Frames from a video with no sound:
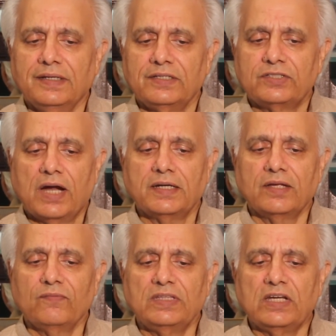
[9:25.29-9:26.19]

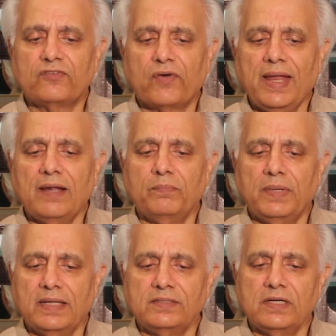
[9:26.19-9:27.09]
starting with a
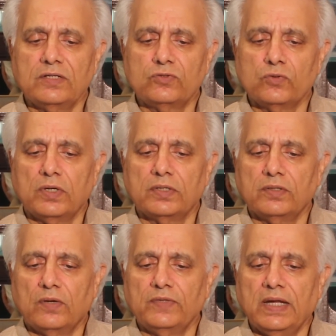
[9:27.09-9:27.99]
trailblazing tour
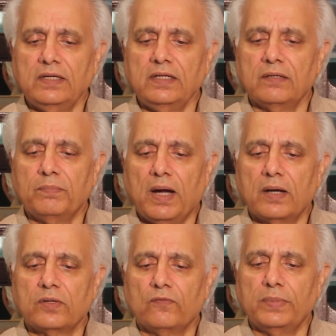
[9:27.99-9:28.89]
of the Indian
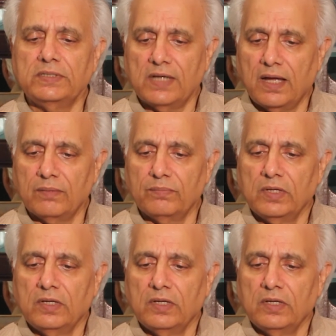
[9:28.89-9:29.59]
part of Punjab.